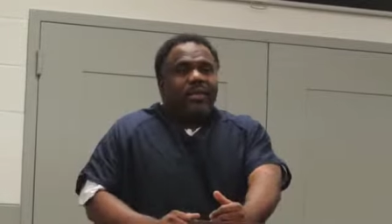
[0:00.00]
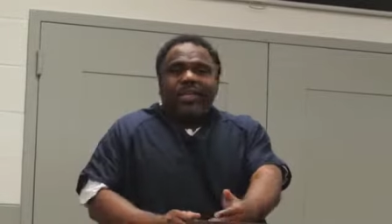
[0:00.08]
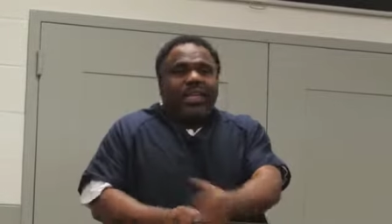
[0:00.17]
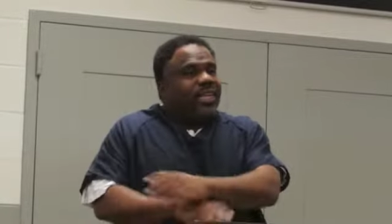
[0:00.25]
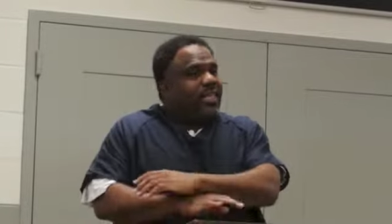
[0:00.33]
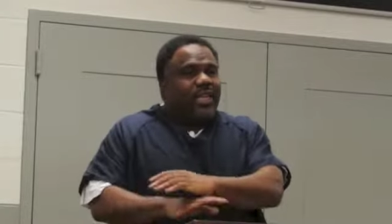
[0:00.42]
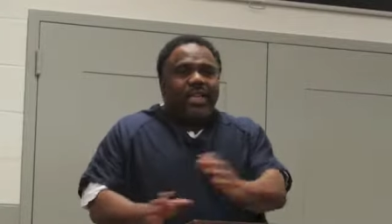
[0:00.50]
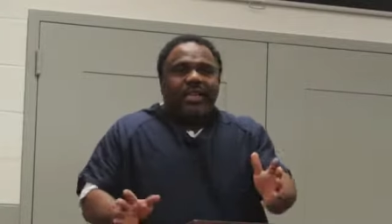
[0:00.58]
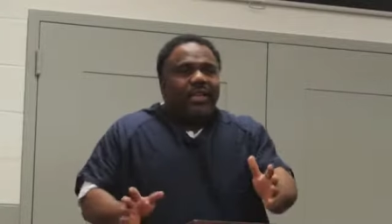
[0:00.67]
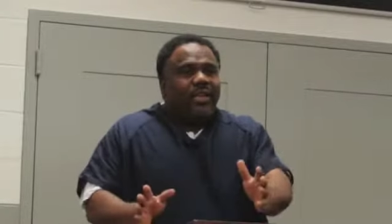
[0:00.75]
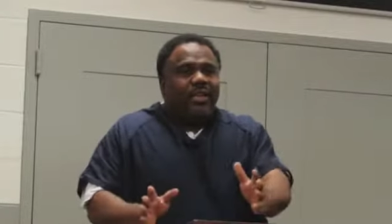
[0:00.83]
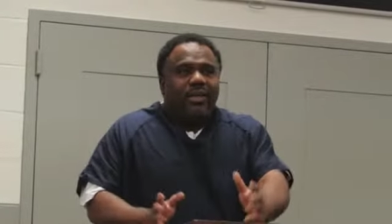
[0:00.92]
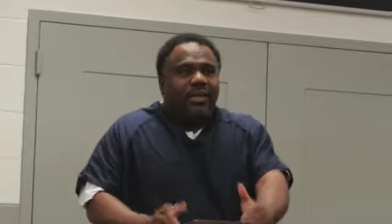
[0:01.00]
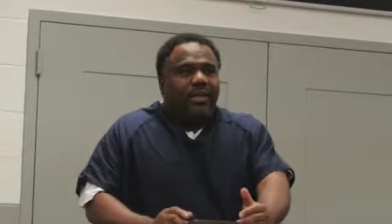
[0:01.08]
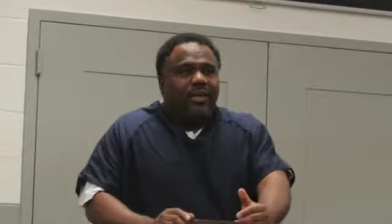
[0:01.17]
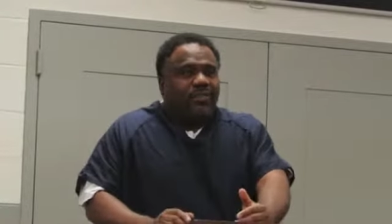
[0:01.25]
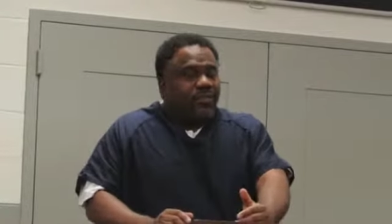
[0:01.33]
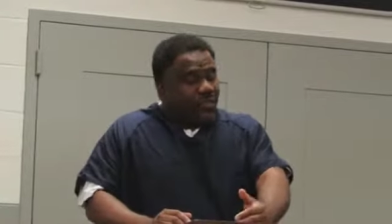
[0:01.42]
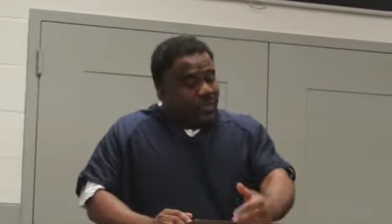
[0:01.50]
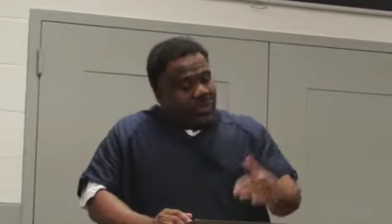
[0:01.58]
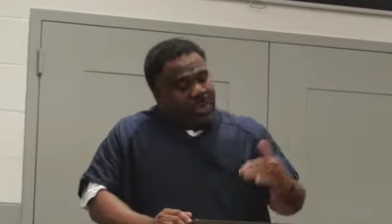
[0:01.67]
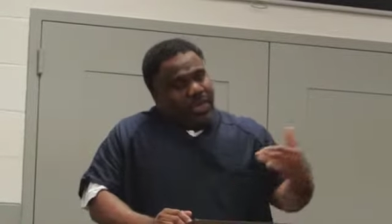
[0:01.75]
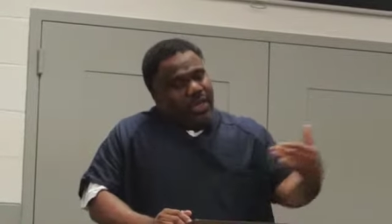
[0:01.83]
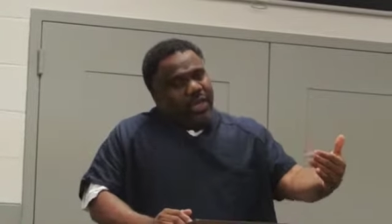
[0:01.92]
That's it.
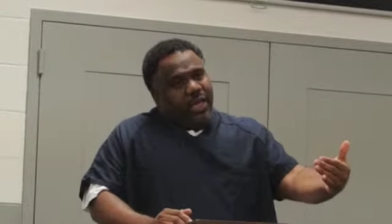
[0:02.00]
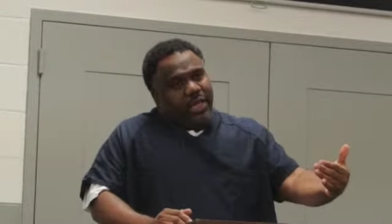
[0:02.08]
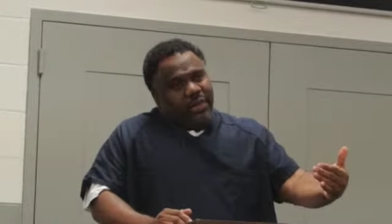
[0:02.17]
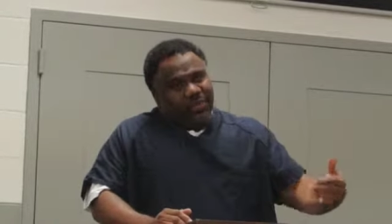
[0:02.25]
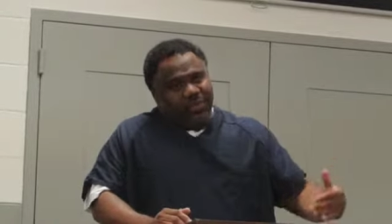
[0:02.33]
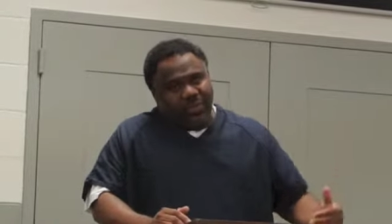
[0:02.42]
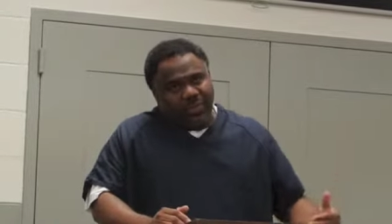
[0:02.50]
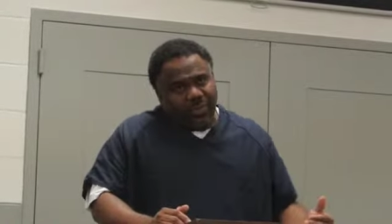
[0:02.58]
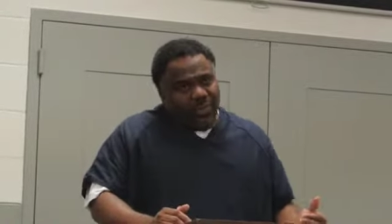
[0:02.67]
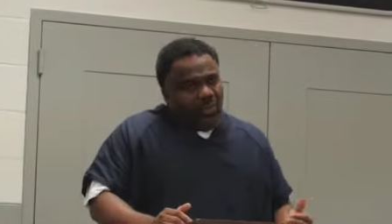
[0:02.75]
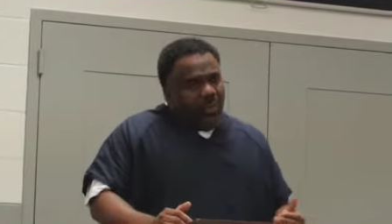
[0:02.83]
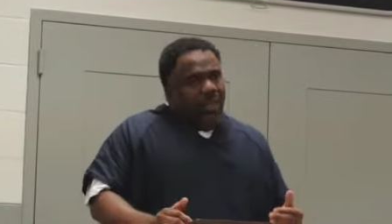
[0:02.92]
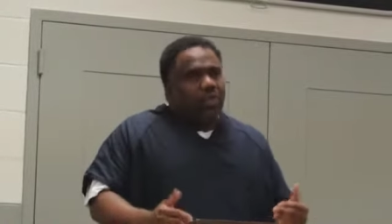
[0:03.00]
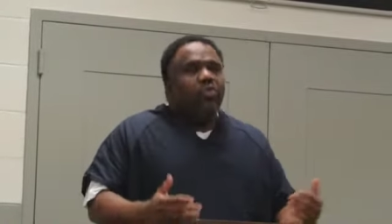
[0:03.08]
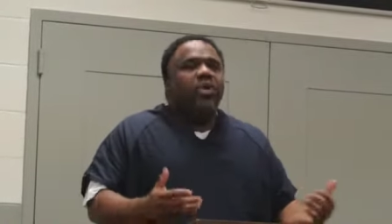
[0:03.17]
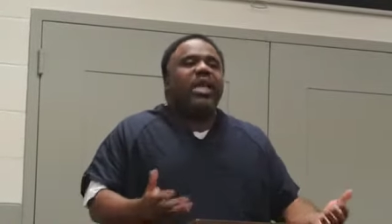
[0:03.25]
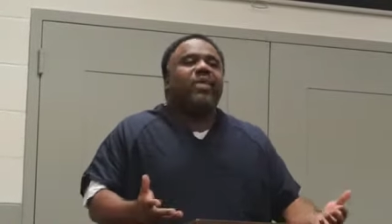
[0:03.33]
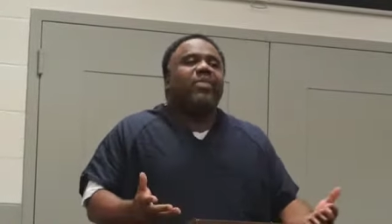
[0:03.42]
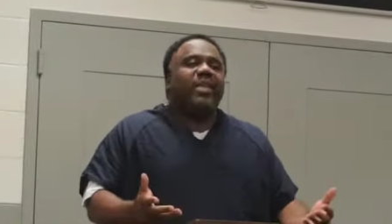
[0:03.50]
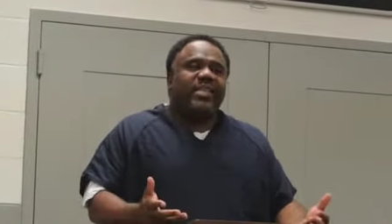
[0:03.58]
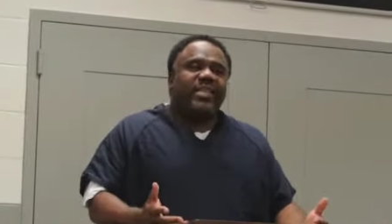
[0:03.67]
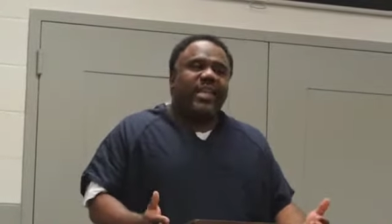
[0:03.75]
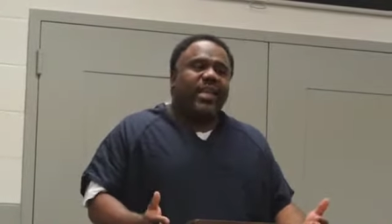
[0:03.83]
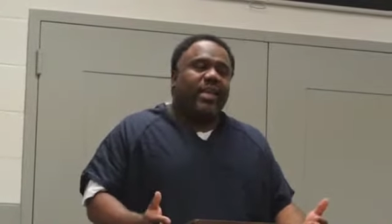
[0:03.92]
And with that being
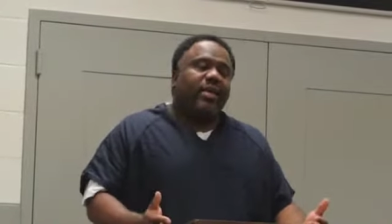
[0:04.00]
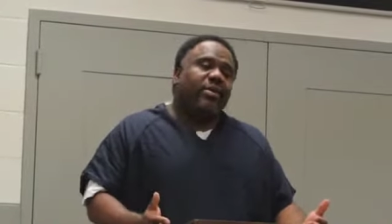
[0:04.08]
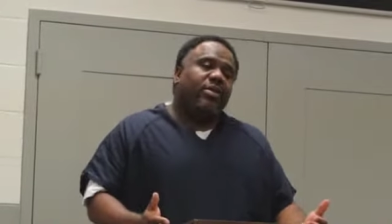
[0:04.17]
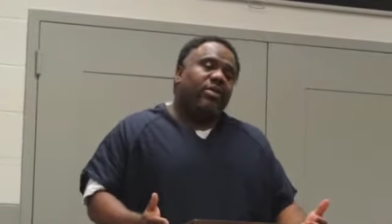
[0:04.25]
said,